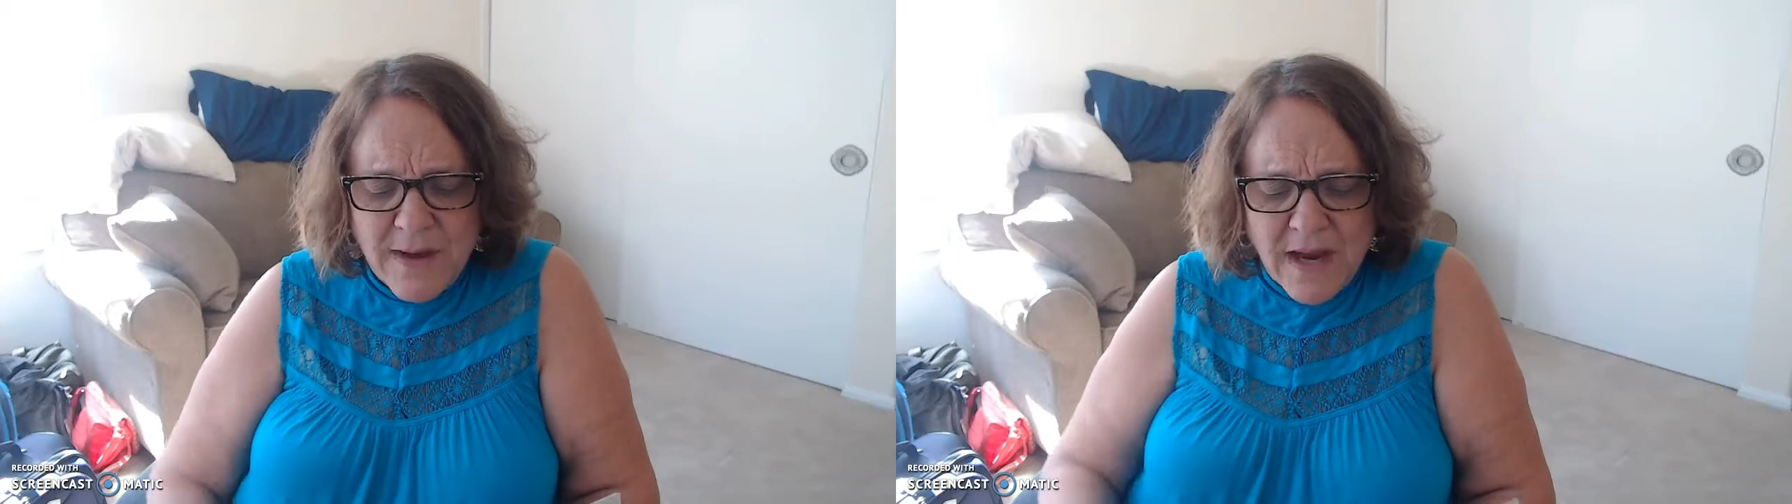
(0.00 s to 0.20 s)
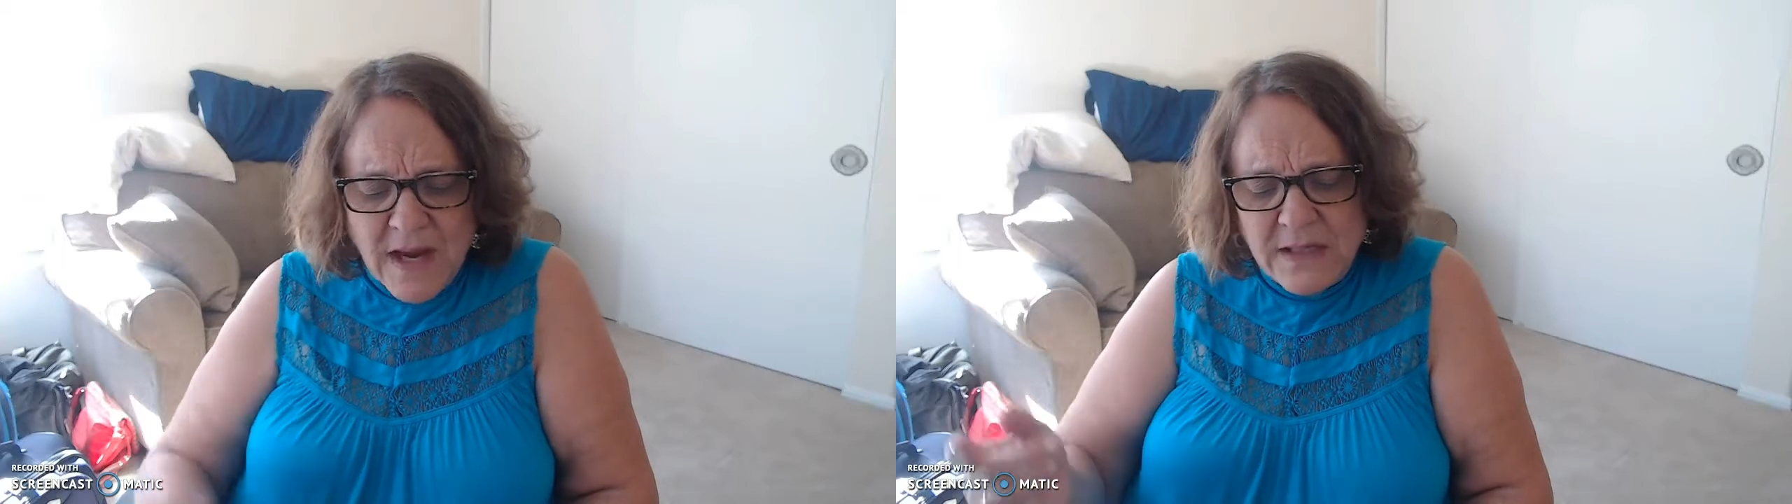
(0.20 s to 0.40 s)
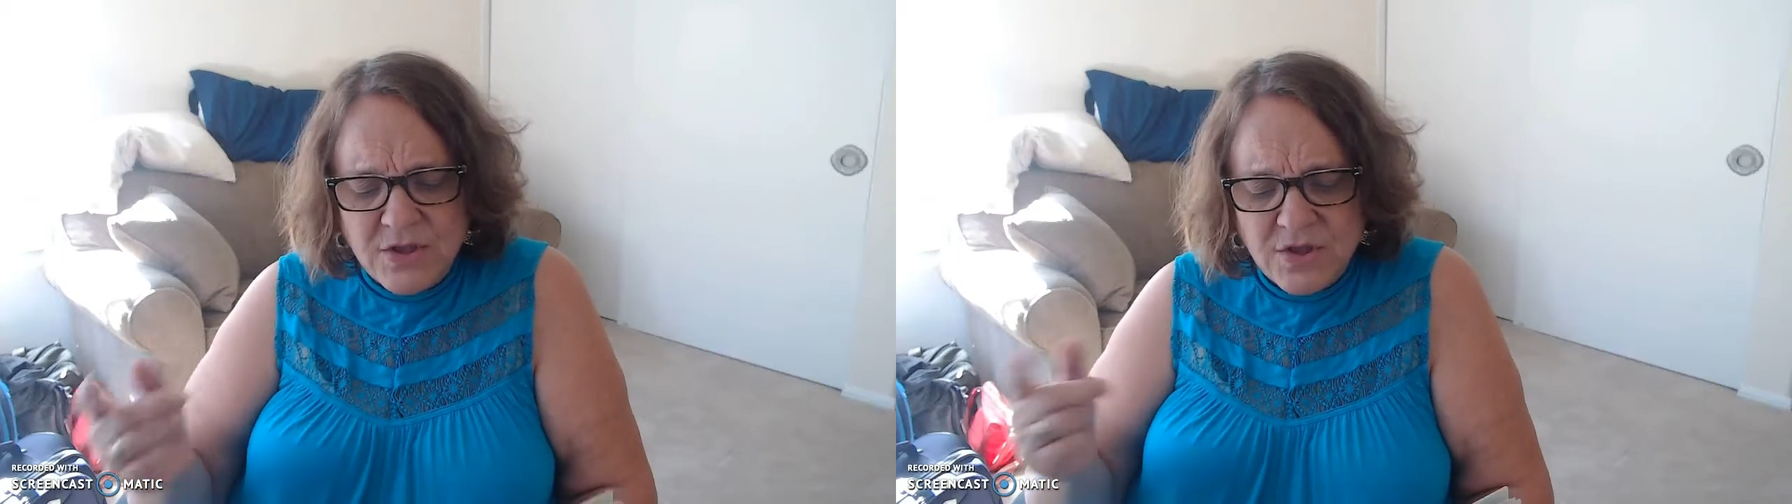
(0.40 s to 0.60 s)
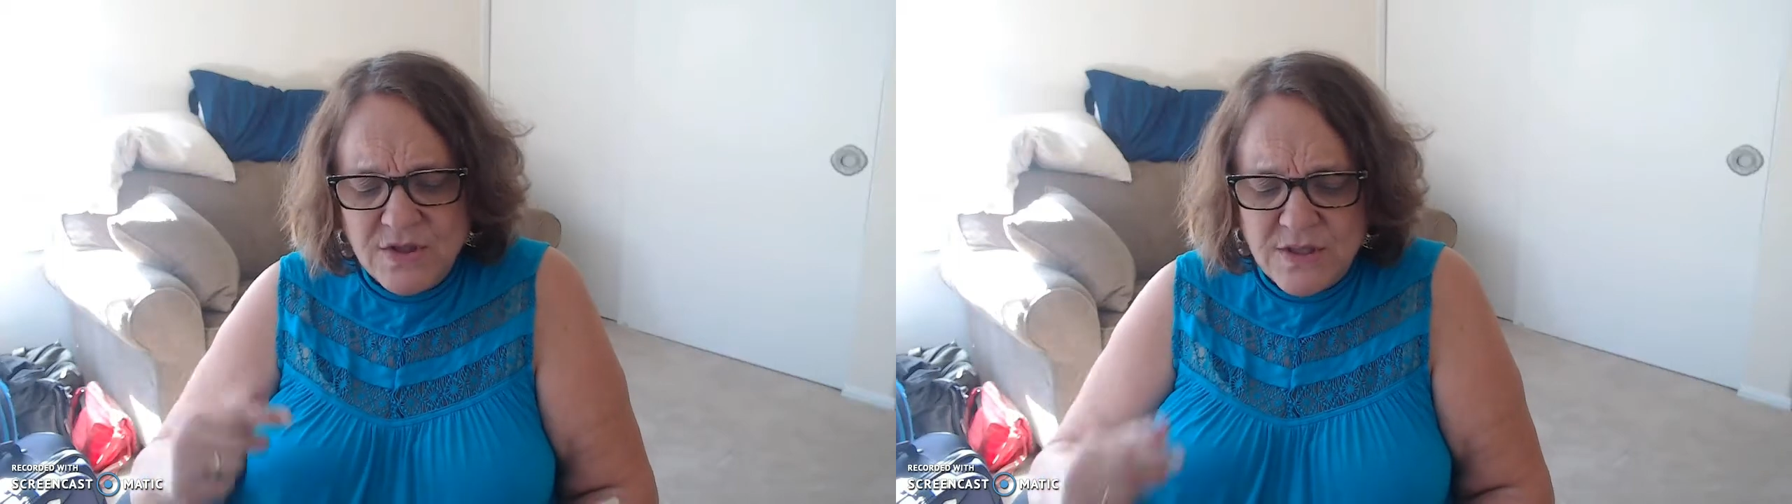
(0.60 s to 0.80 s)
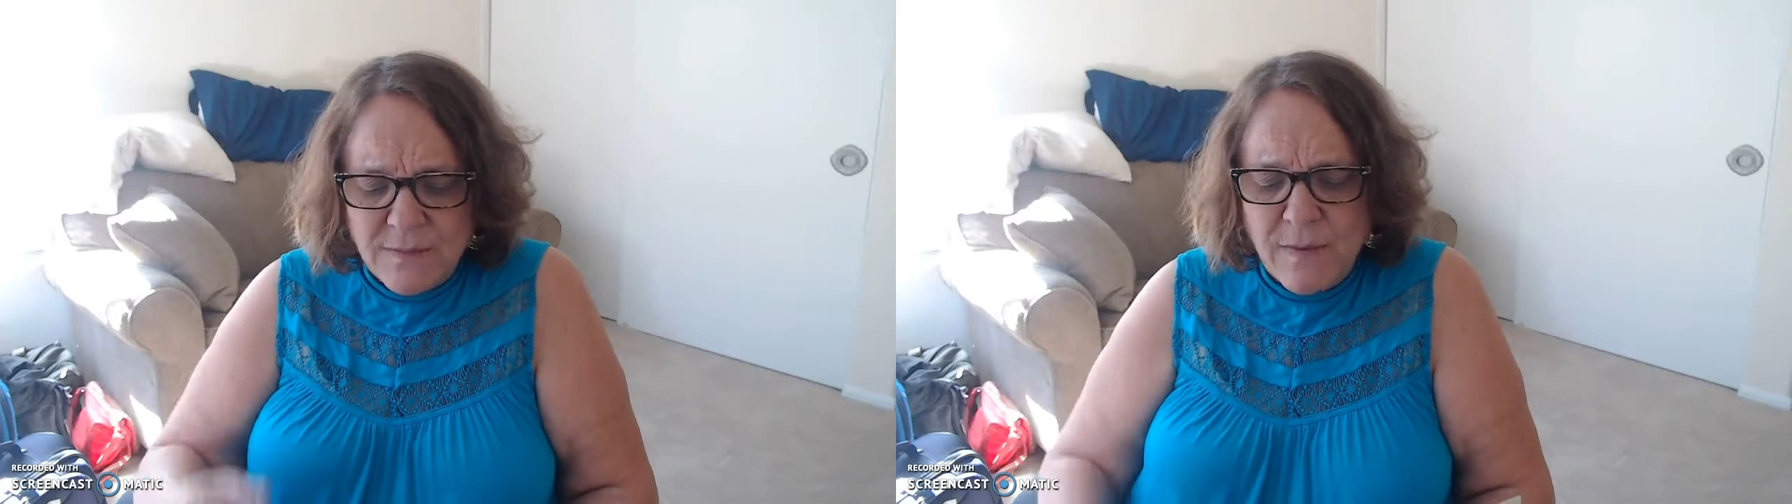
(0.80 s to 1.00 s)
mind to
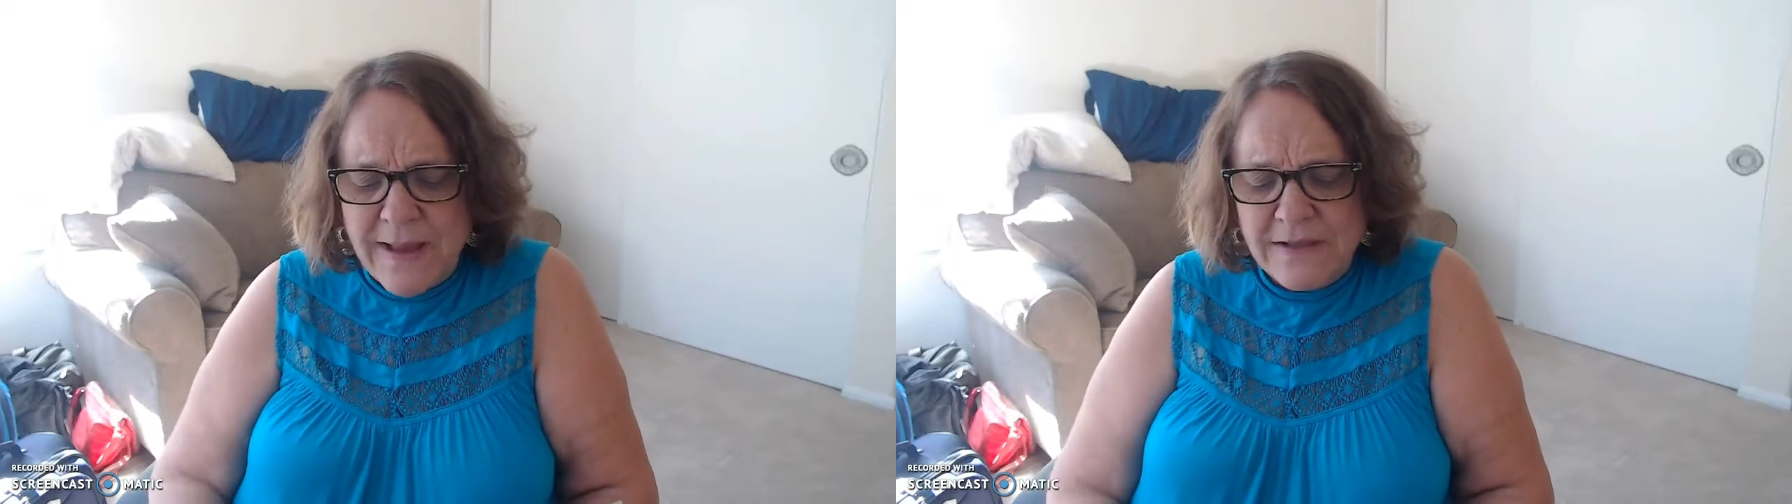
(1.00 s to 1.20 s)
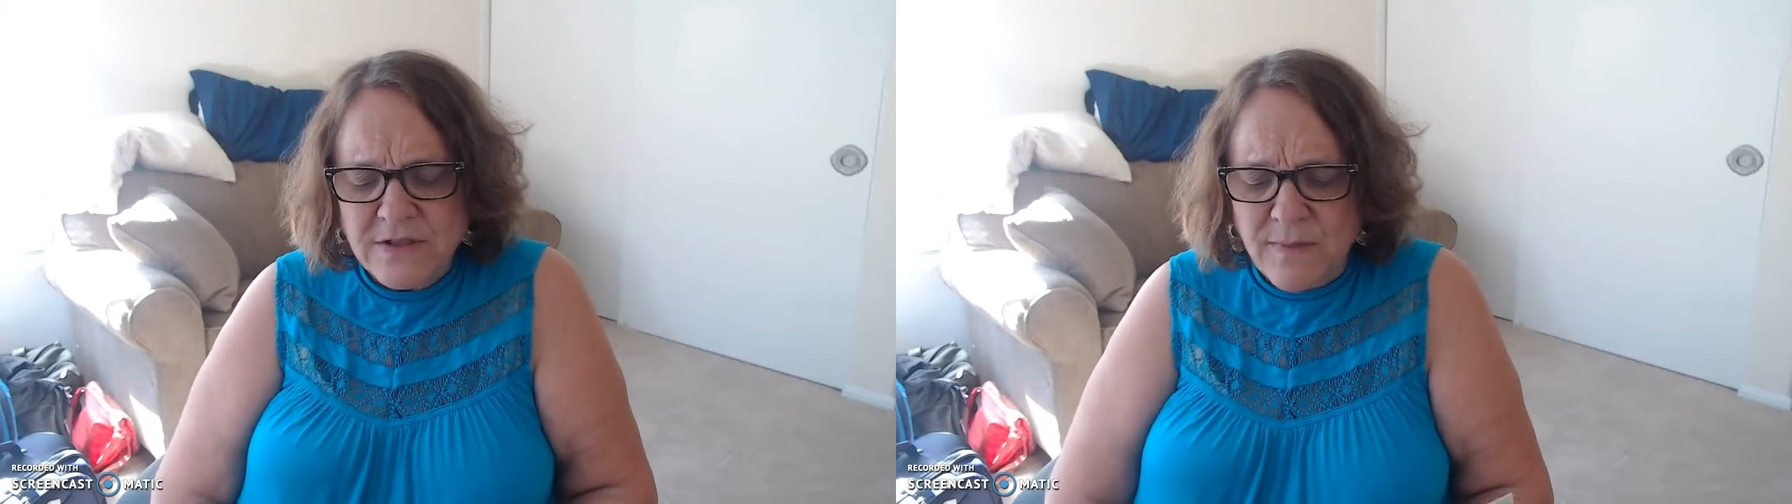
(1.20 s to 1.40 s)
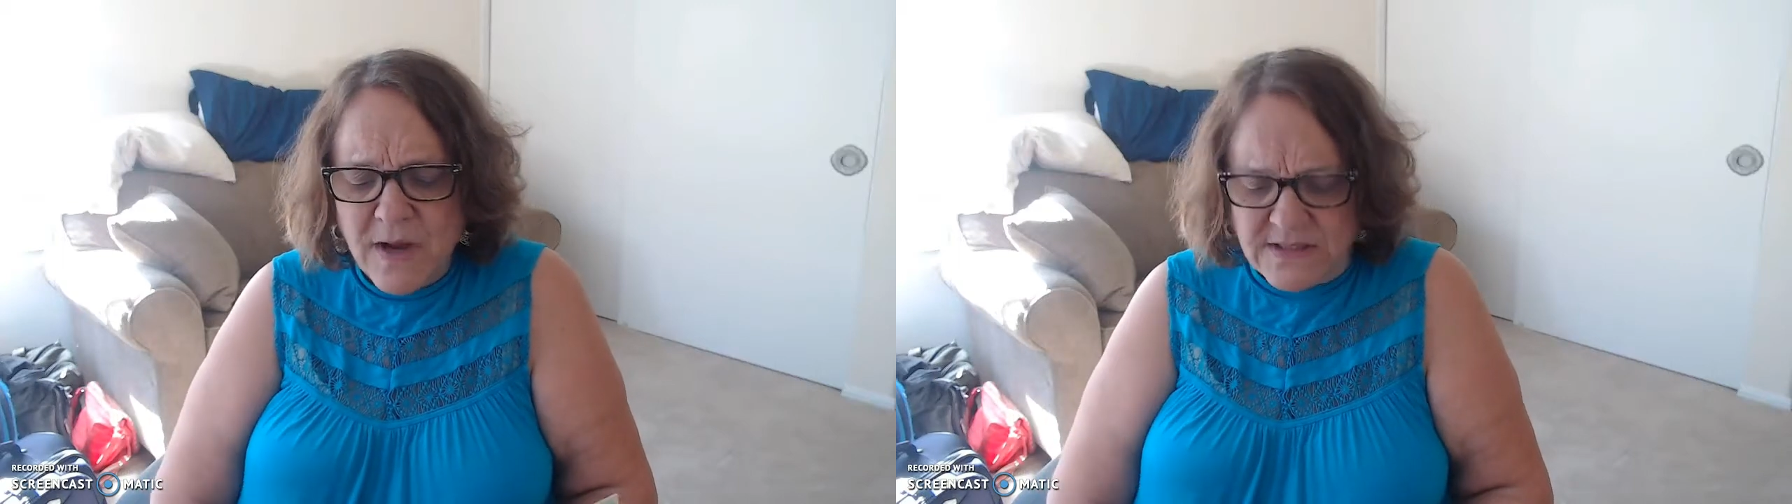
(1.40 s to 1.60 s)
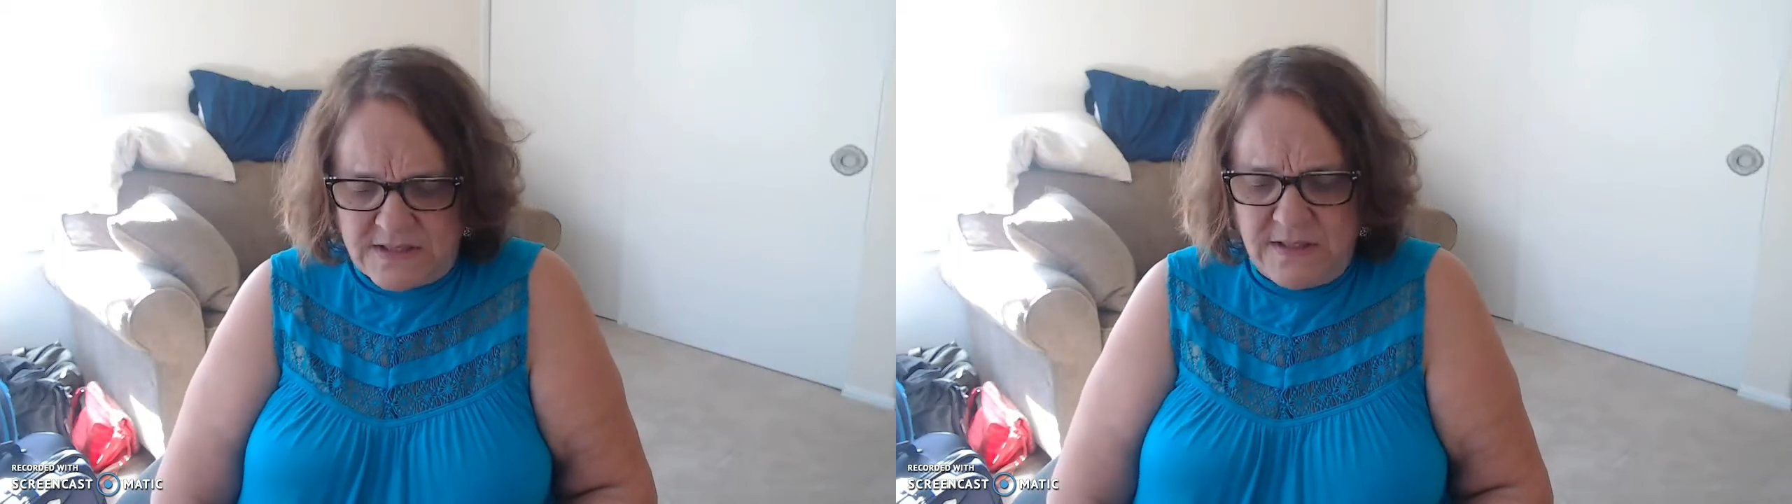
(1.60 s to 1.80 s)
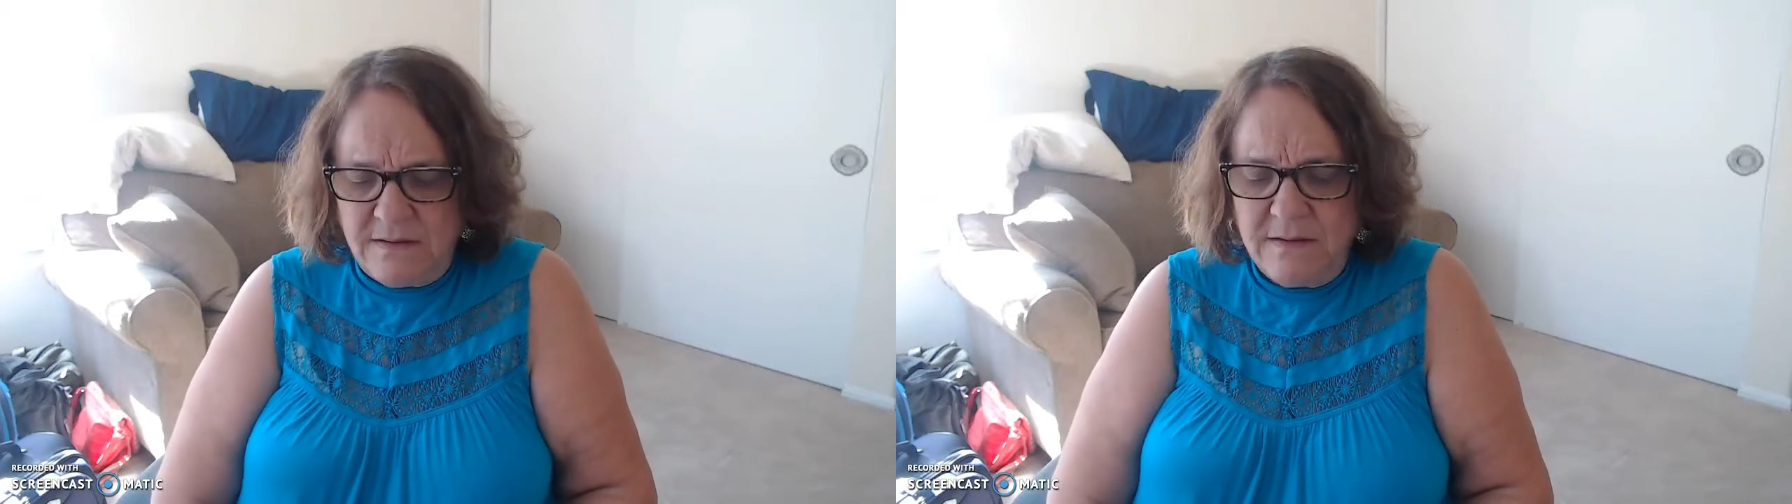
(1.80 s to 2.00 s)
ship her back to
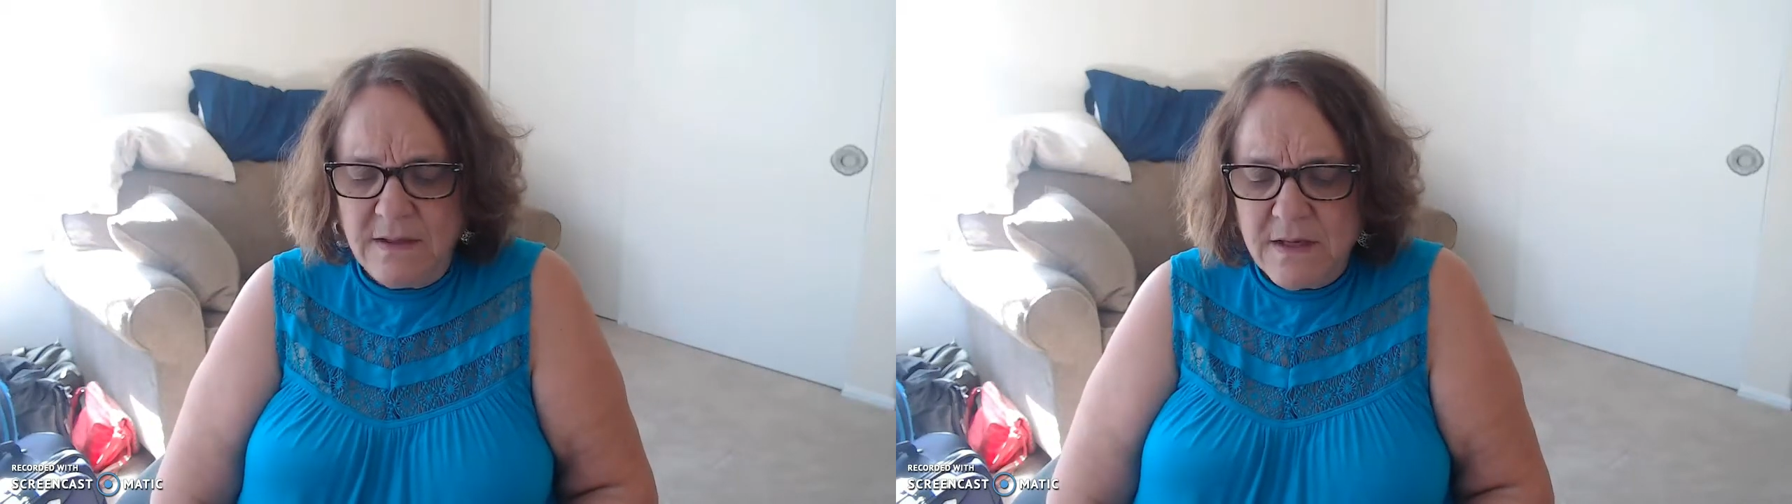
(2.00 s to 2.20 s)
Boston